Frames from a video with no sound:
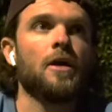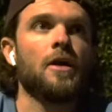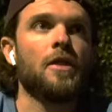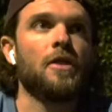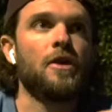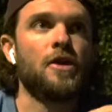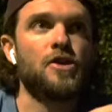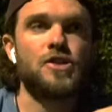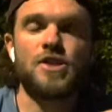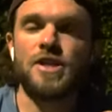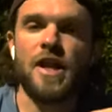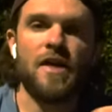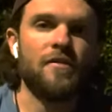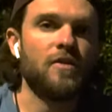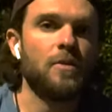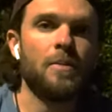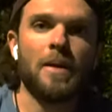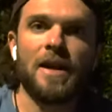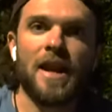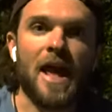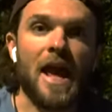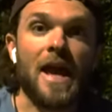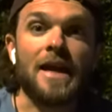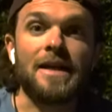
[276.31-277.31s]
there's never
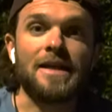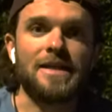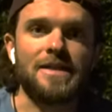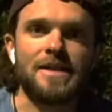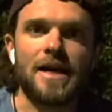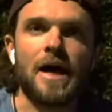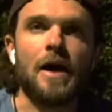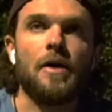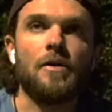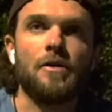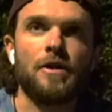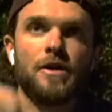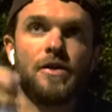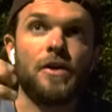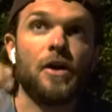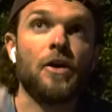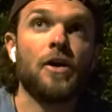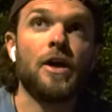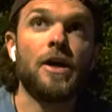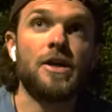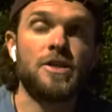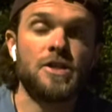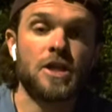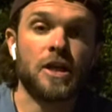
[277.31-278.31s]
been any doubt that there
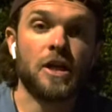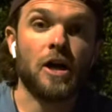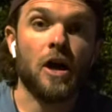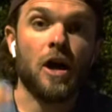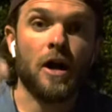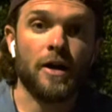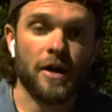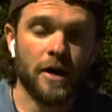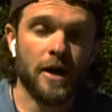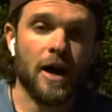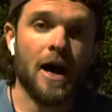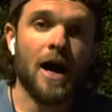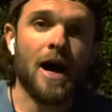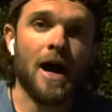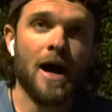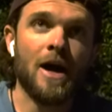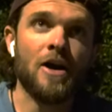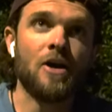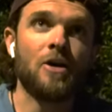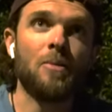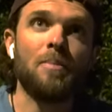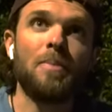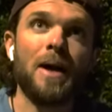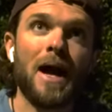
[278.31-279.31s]
is a God and a
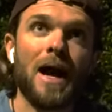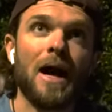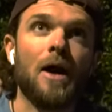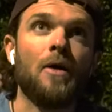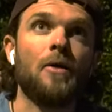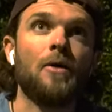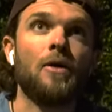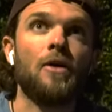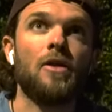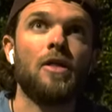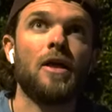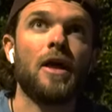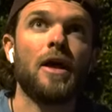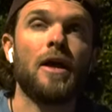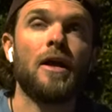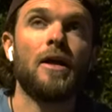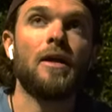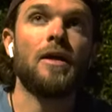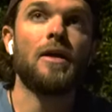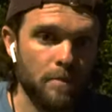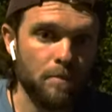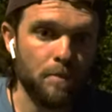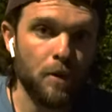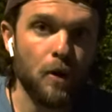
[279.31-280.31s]
higher power that
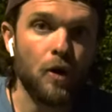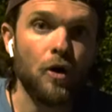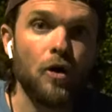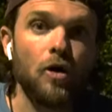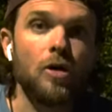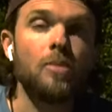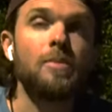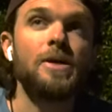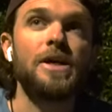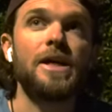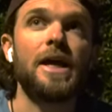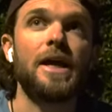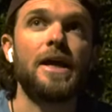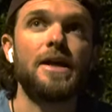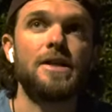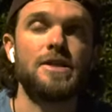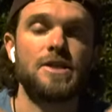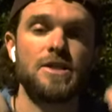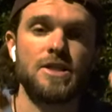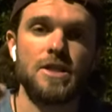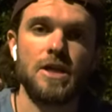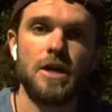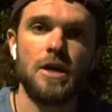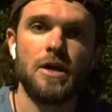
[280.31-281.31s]
permeates